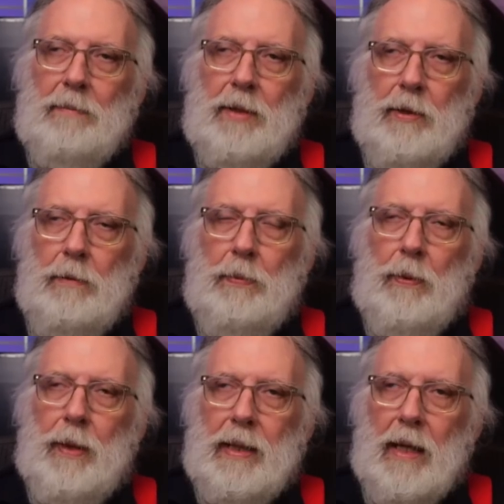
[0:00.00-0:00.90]

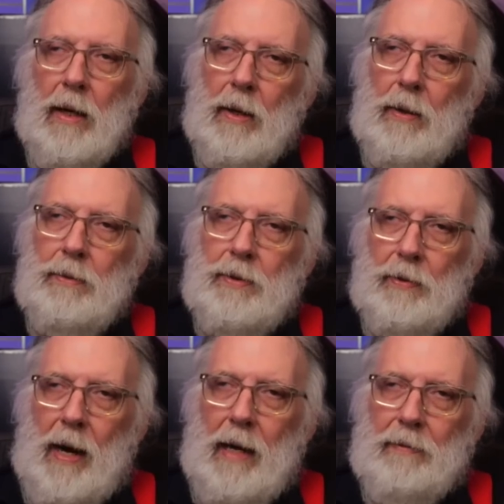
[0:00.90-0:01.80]
2.0
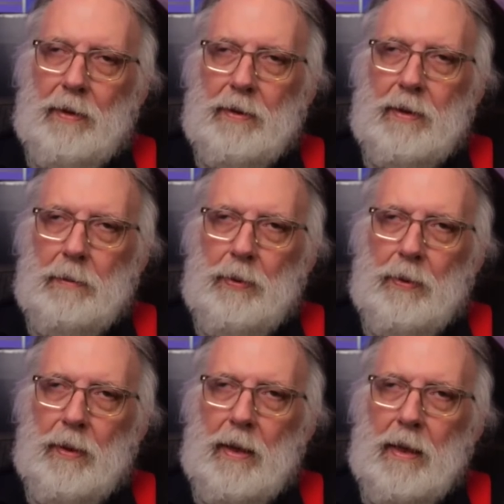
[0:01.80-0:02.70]
driver
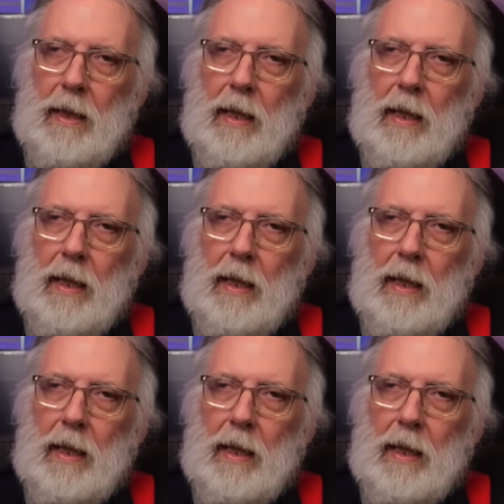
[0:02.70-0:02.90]
support.